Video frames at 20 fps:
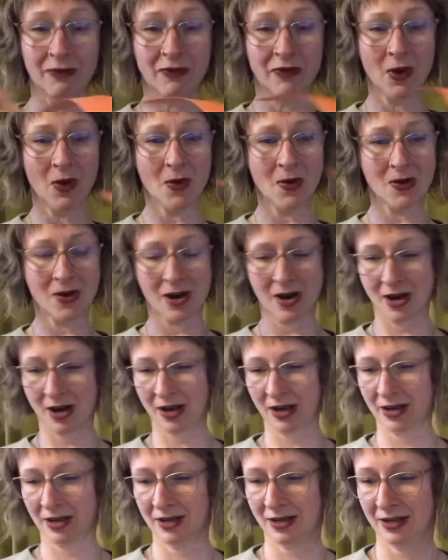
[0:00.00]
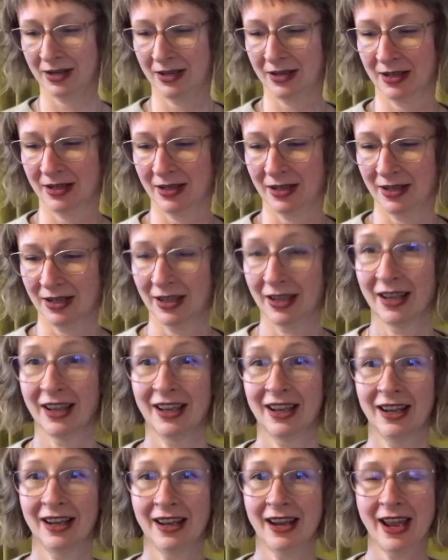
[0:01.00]
Four.
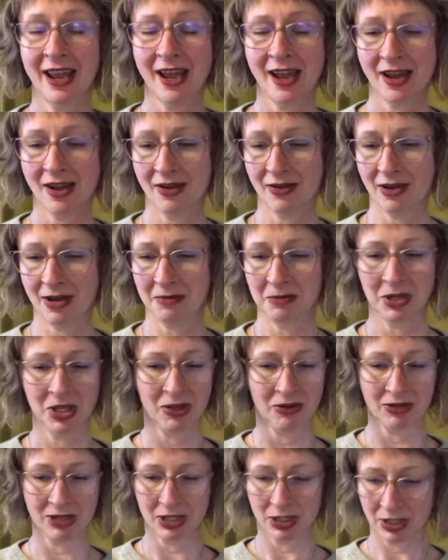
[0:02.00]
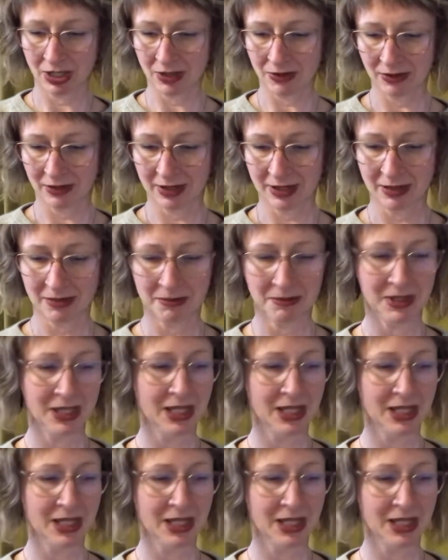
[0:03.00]
Now I'm going to use some